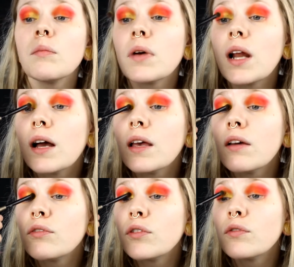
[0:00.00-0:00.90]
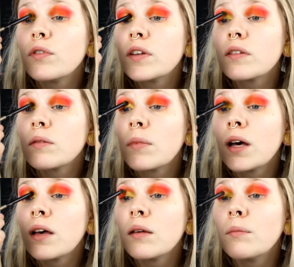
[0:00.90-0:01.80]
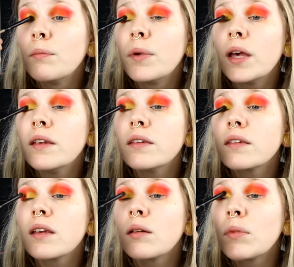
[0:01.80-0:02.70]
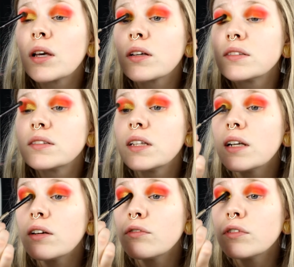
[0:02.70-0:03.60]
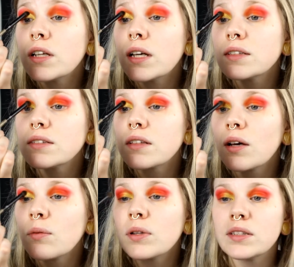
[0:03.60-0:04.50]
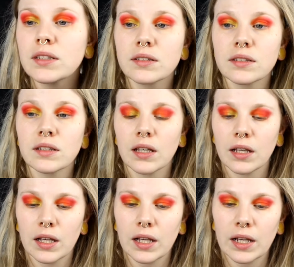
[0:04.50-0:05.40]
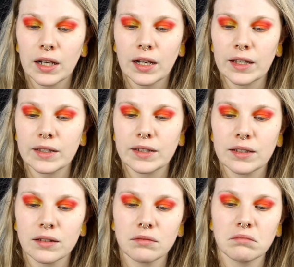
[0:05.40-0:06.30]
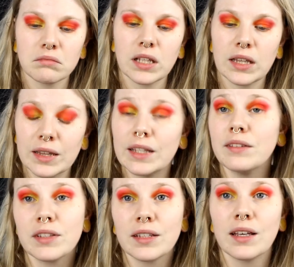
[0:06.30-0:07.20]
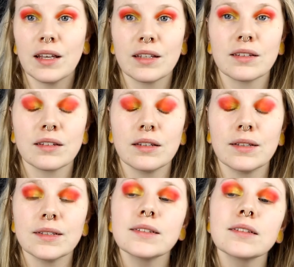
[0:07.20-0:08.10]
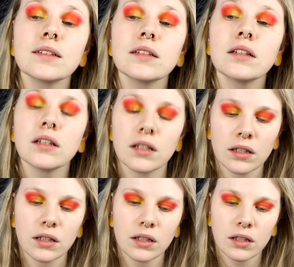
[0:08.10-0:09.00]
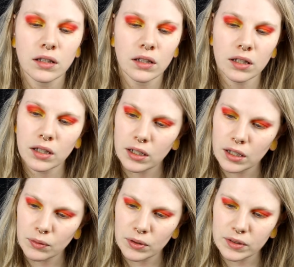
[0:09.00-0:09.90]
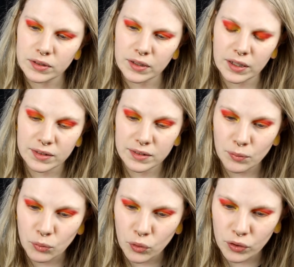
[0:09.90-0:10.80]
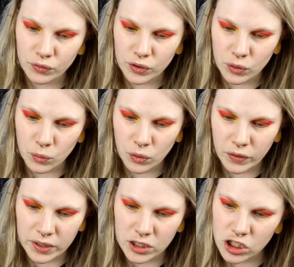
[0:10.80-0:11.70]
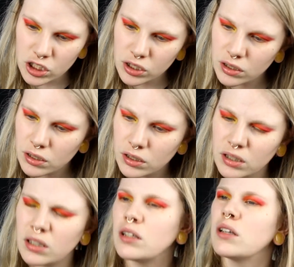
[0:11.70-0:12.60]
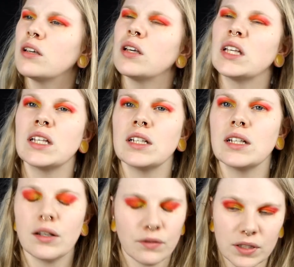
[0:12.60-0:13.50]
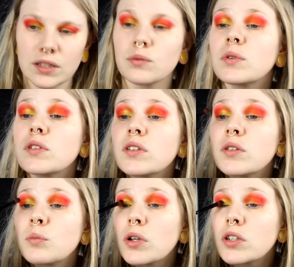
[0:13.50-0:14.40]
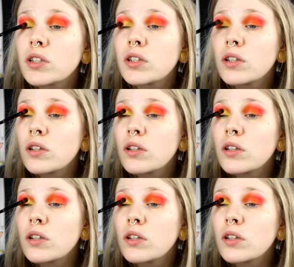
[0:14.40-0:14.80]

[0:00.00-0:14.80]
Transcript: but I have to fix my base and my concealer for that so I will just like leave it as this and I will take some more of the orange I think it was this brush